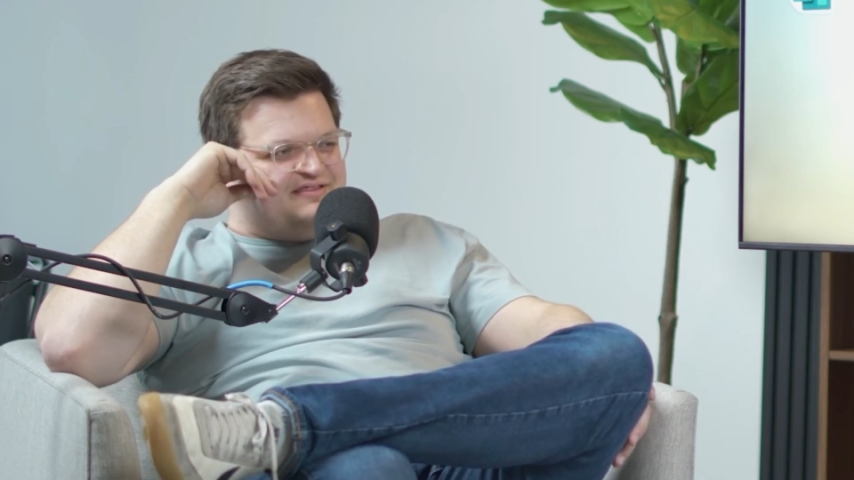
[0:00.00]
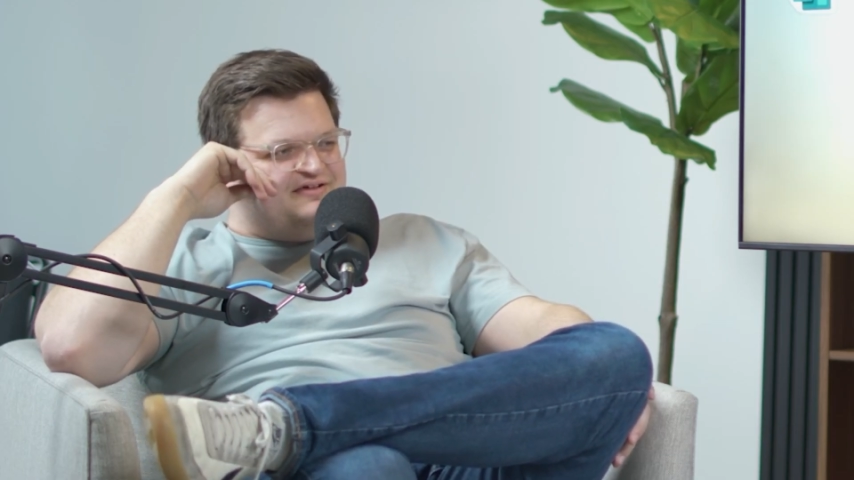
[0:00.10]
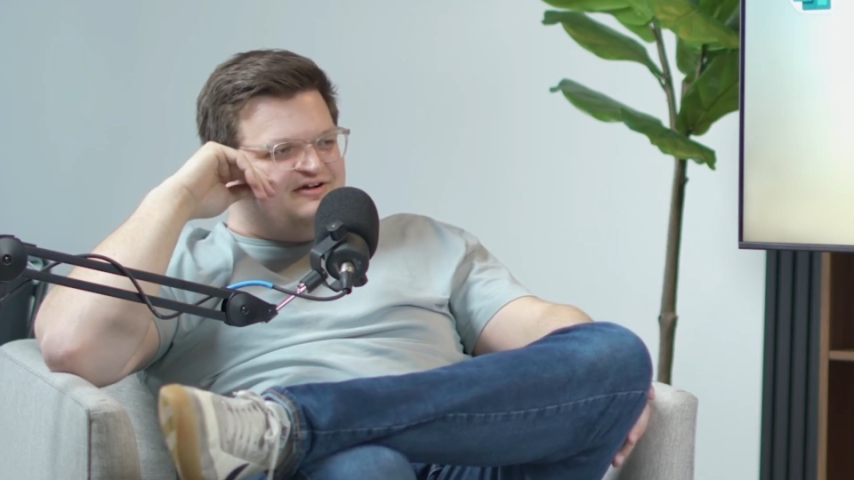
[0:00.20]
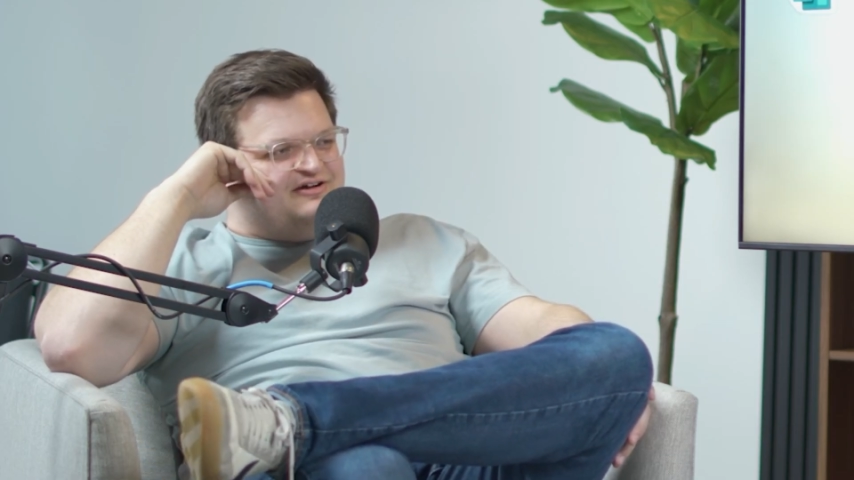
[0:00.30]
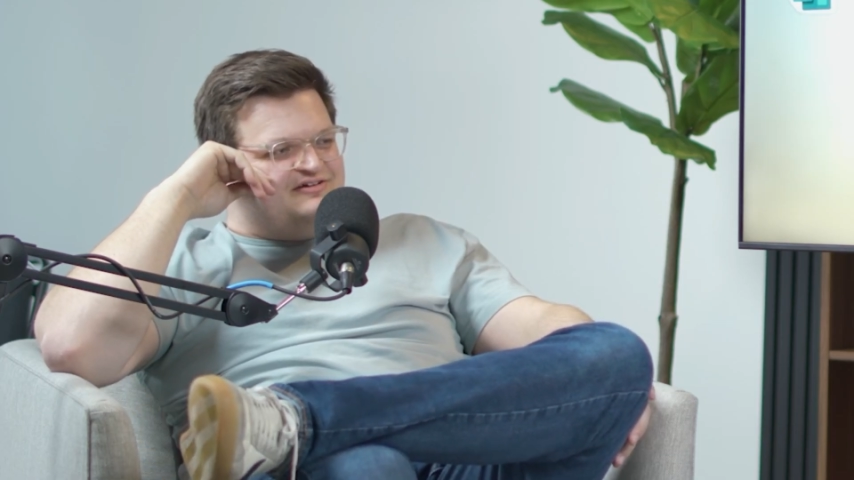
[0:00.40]
the
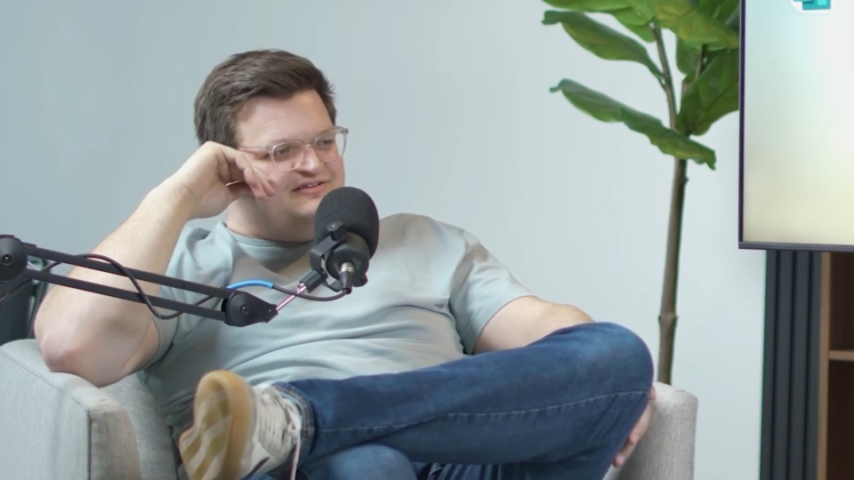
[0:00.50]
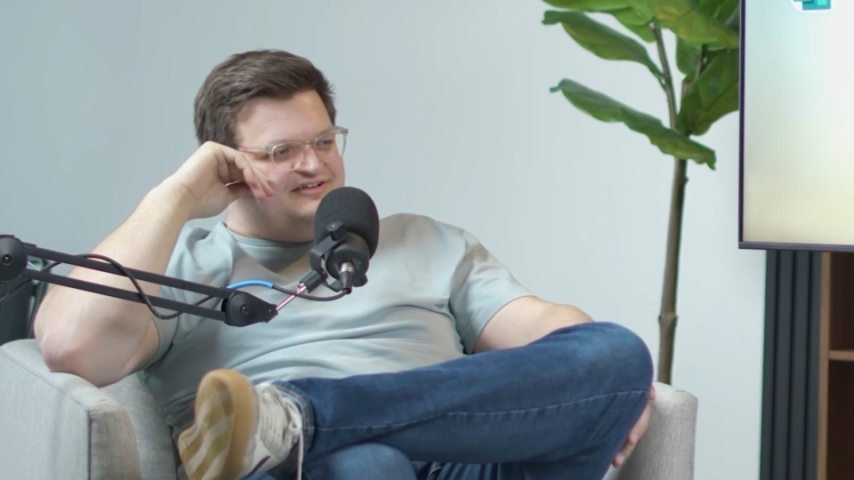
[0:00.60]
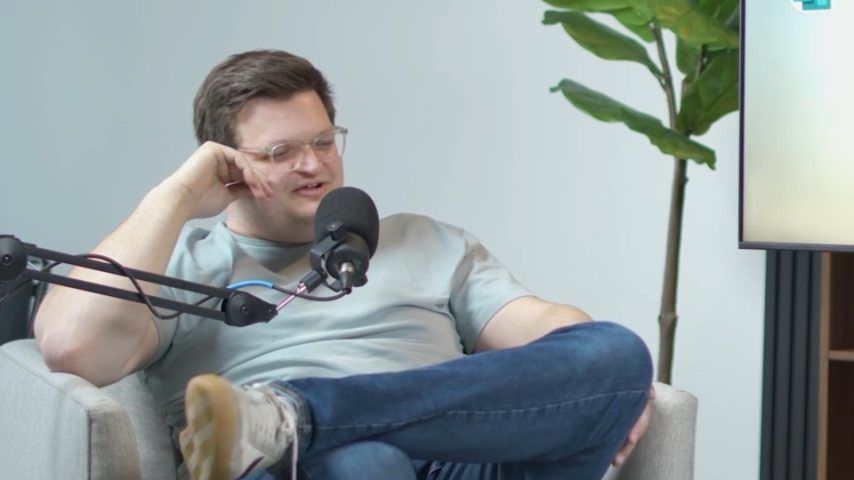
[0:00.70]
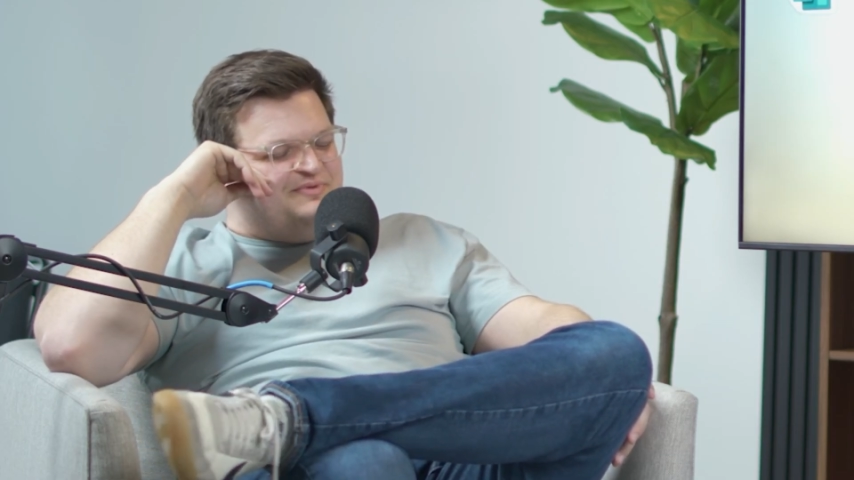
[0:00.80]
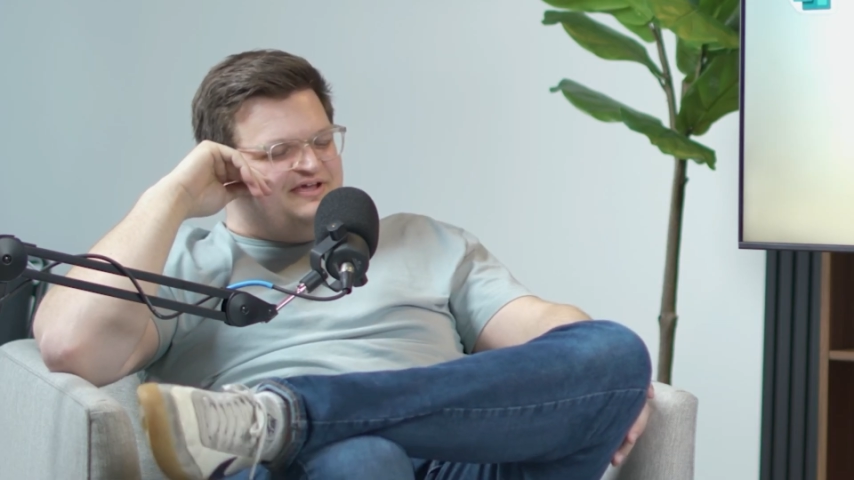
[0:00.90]
curtain a
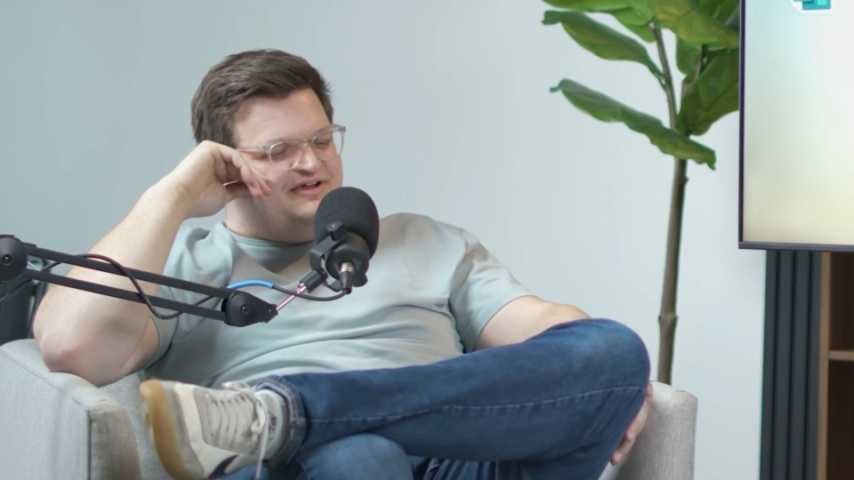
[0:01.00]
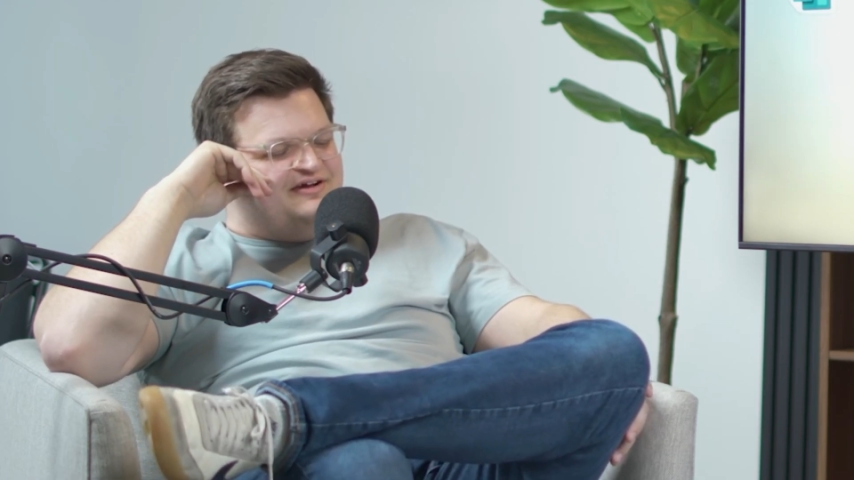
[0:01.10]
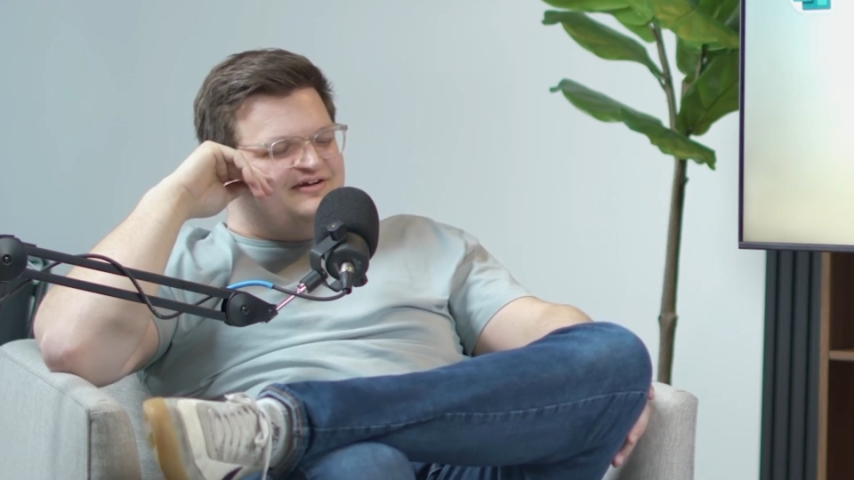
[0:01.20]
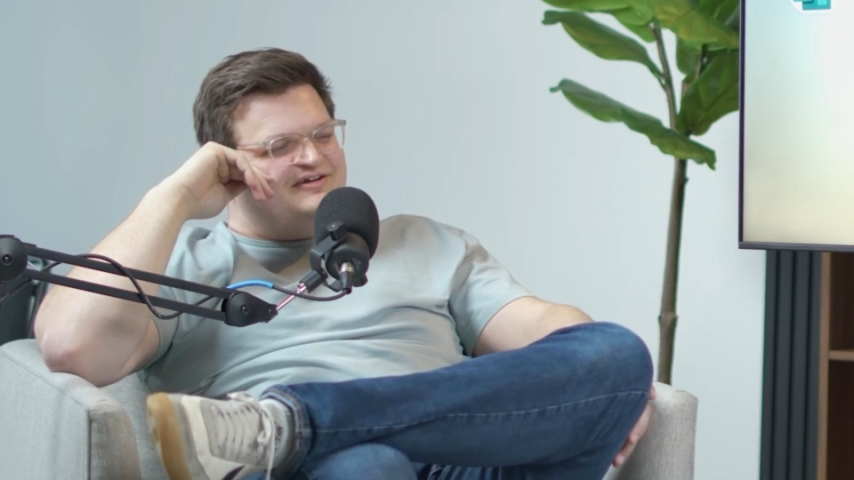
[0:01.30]
little bit here,